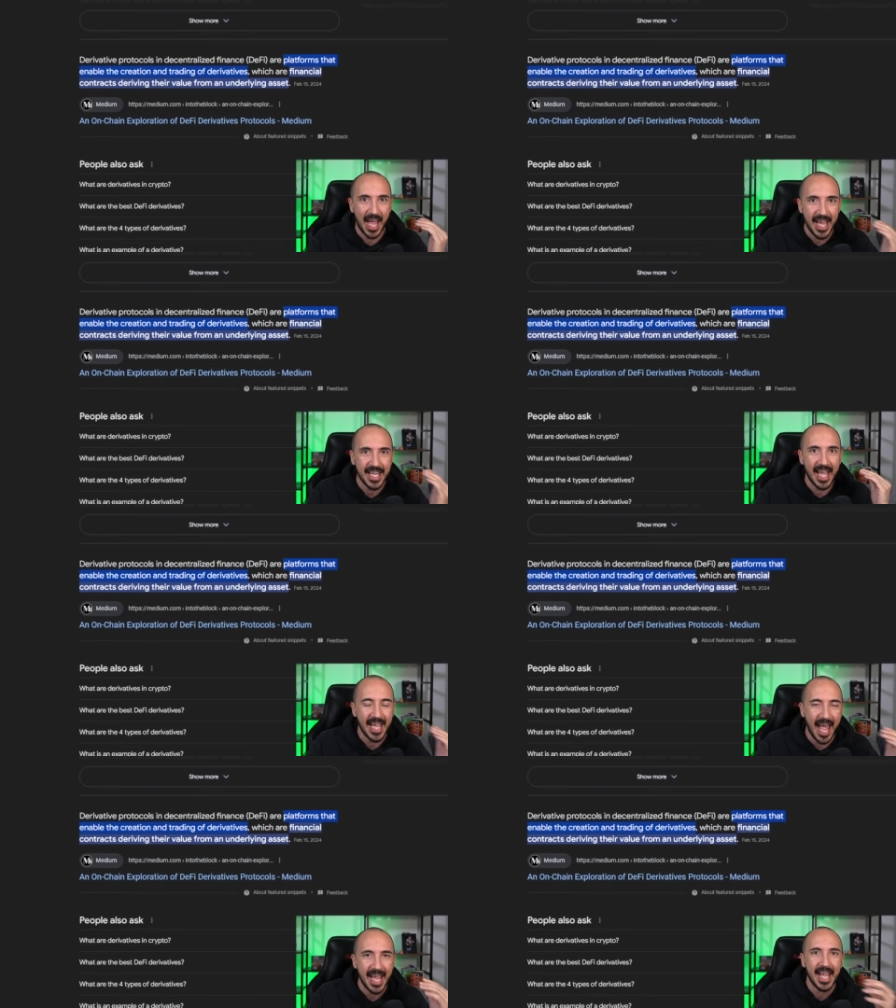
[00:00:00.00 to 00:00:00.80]

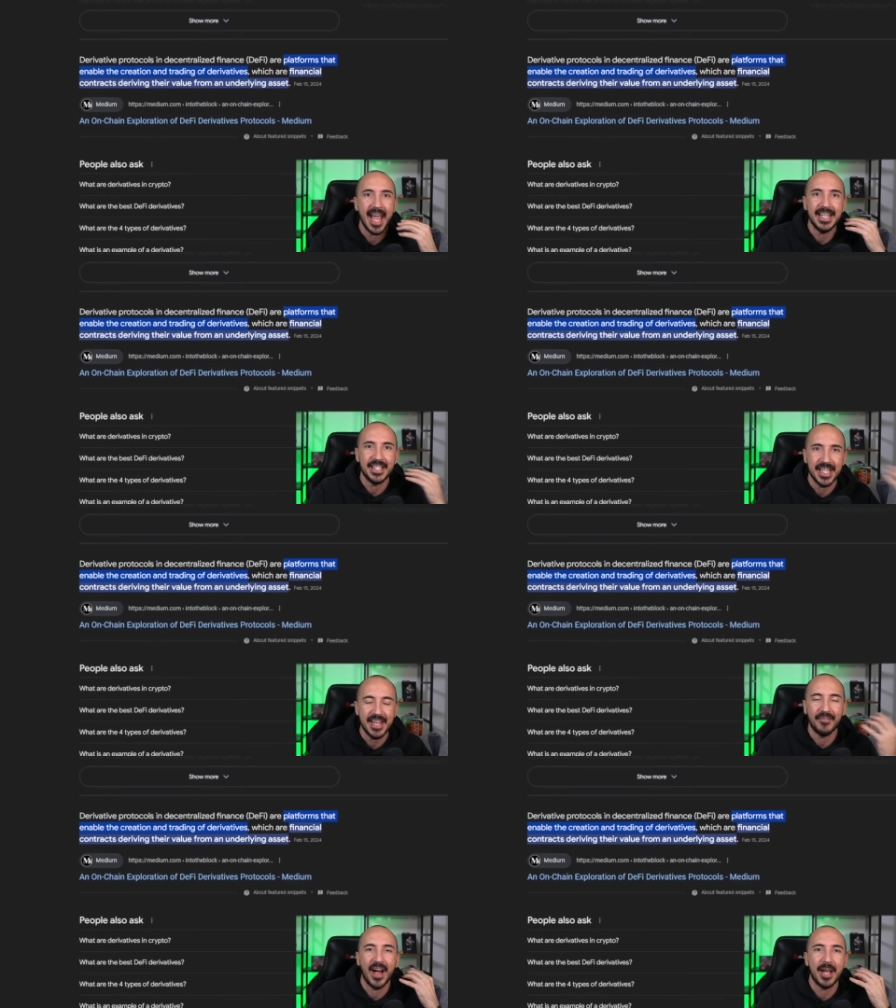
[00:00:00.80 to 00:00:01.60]
aka a
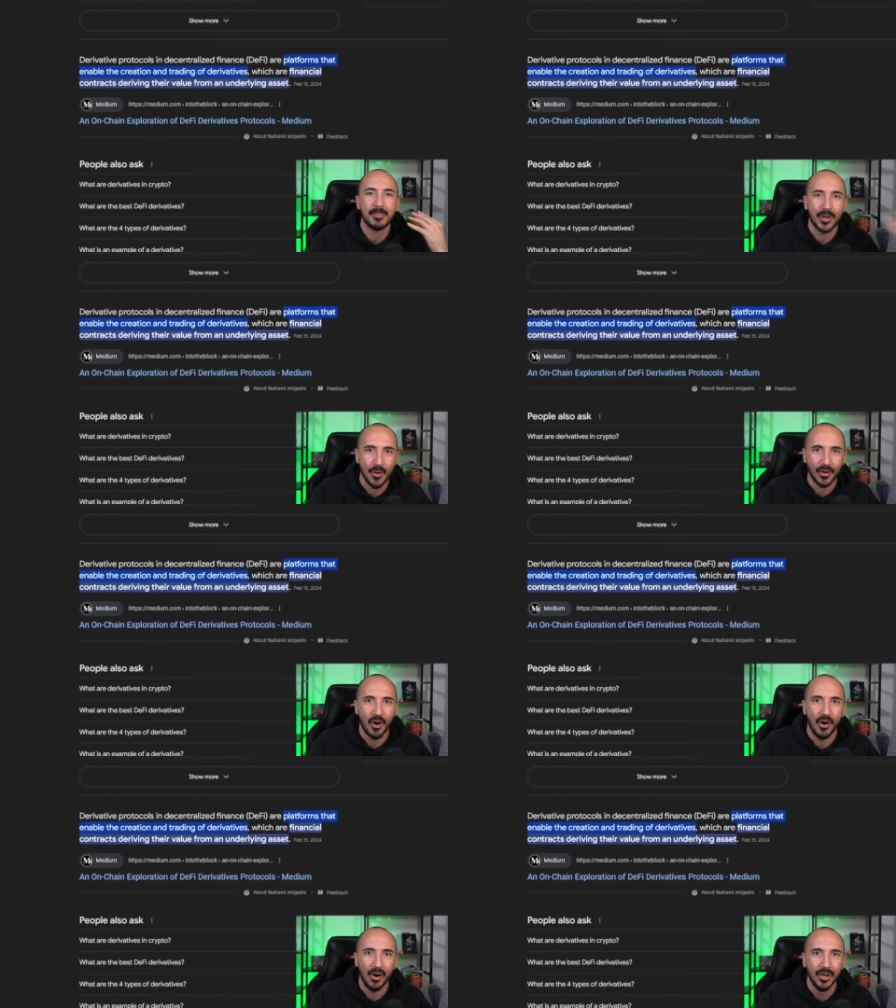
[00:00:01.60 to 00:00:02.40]
DeFi protocol.